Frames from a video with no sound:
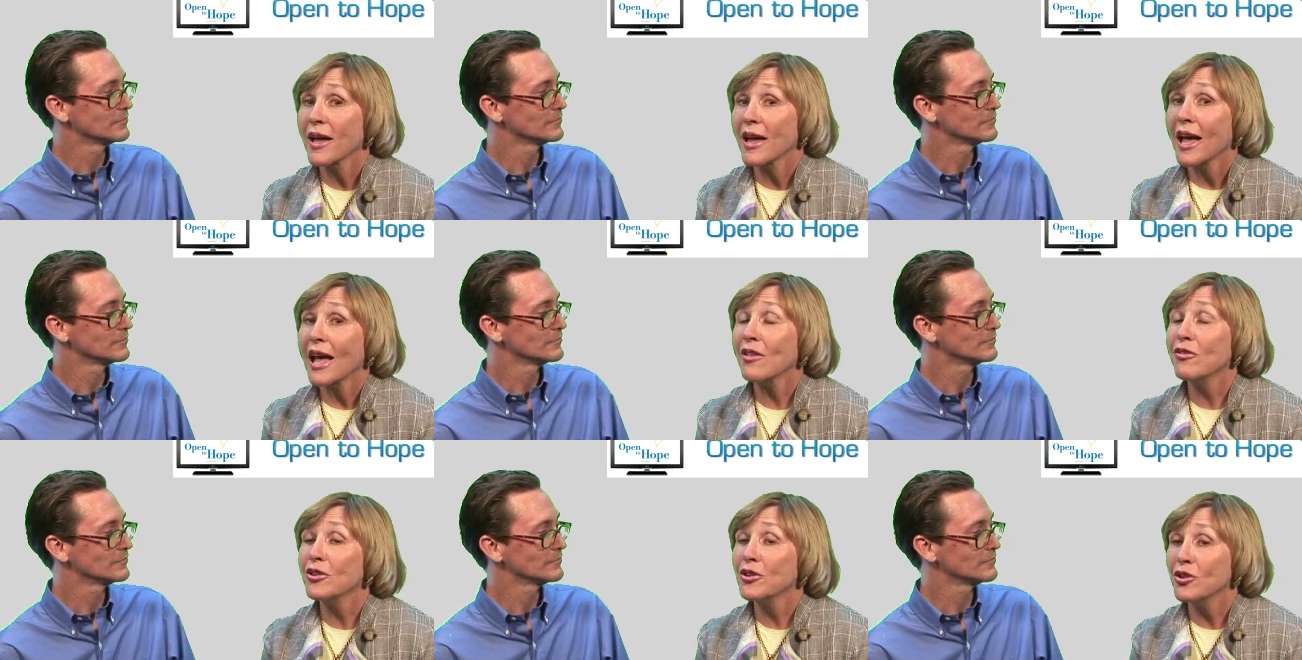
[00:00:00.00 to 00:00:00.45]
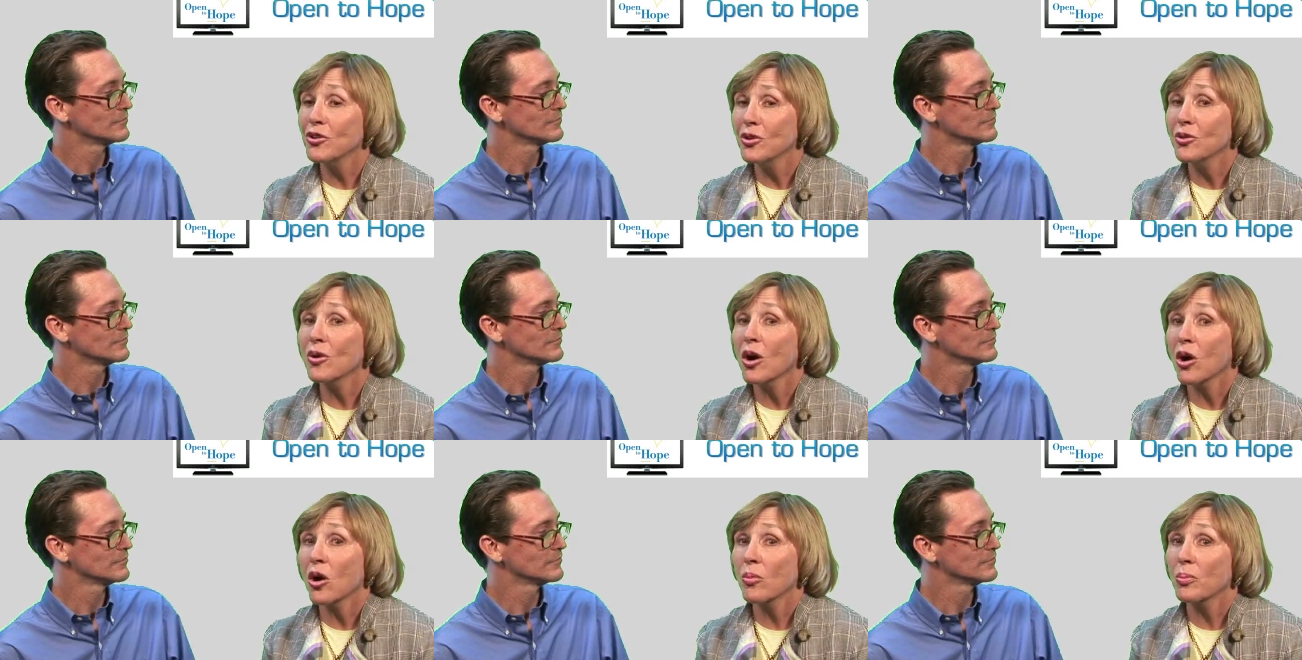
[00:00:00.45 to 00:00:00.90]
Speaker 1: and the new
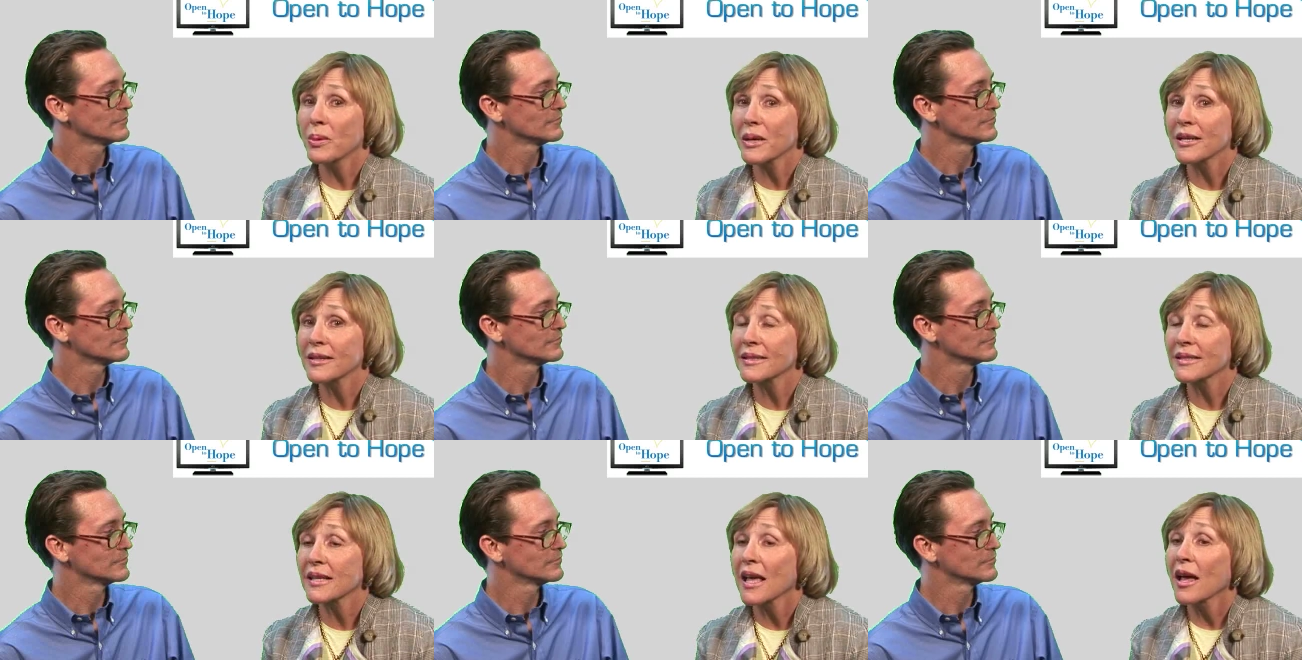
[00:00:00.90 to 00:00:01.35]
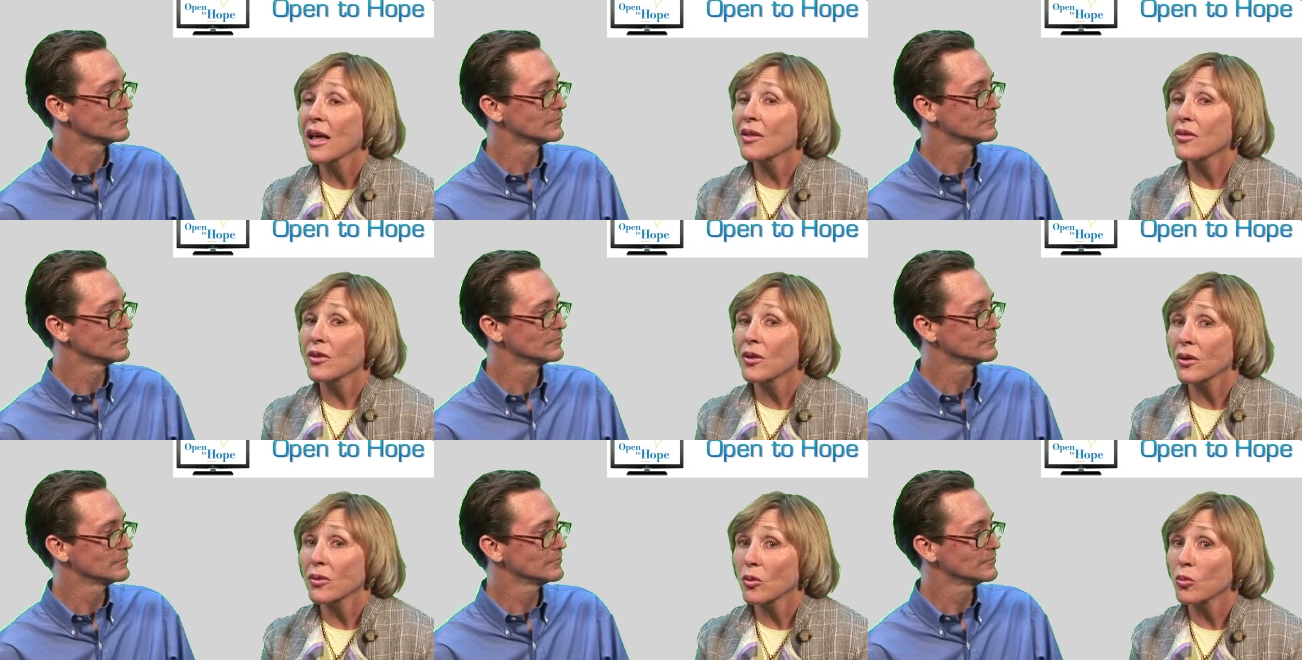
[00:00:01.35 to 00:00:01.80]
hope is
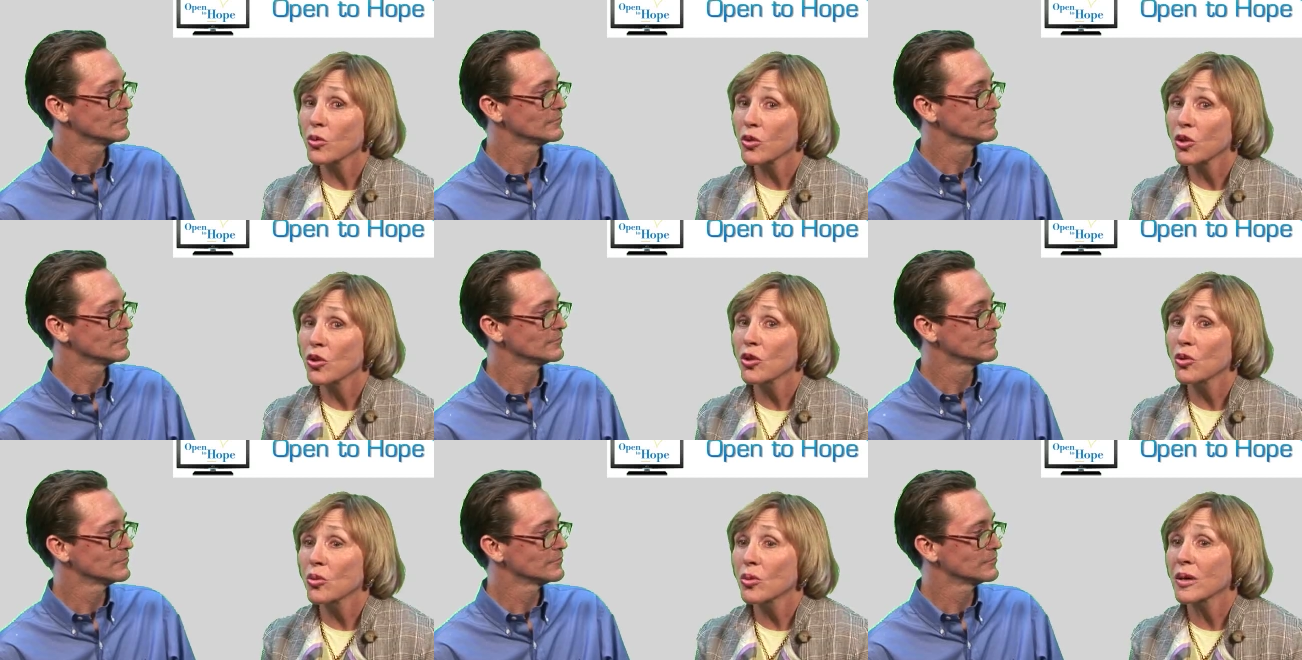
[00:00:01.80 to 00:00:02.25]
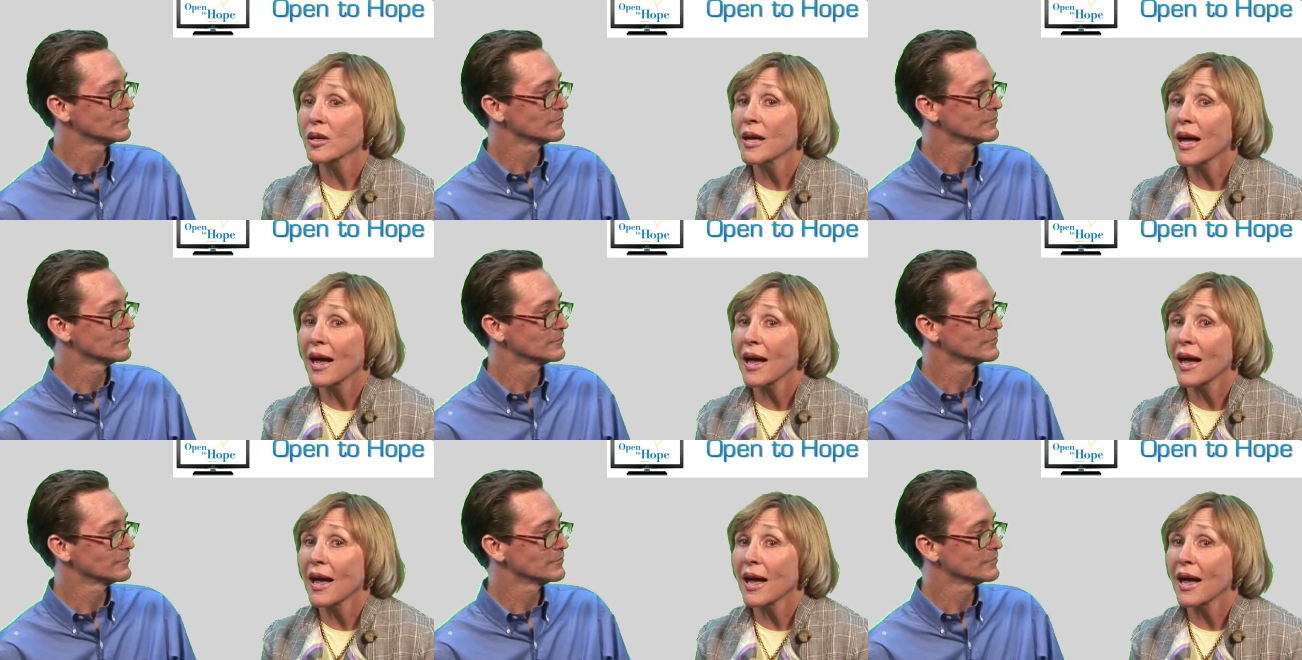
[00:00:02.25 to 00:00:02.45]
that you will